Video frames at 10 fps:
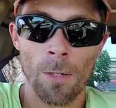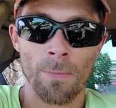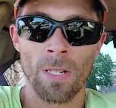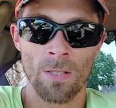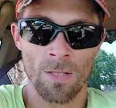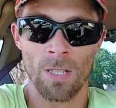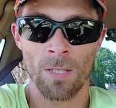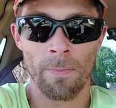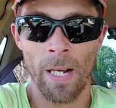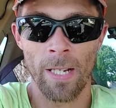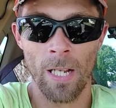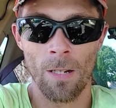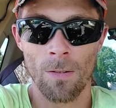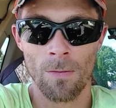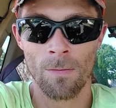business by
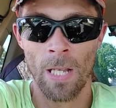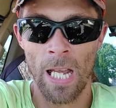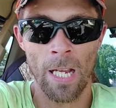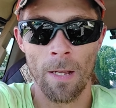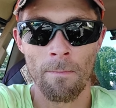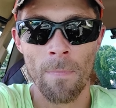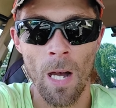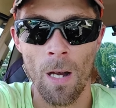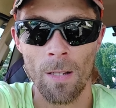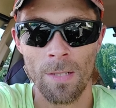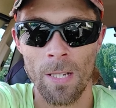now, and I'm not.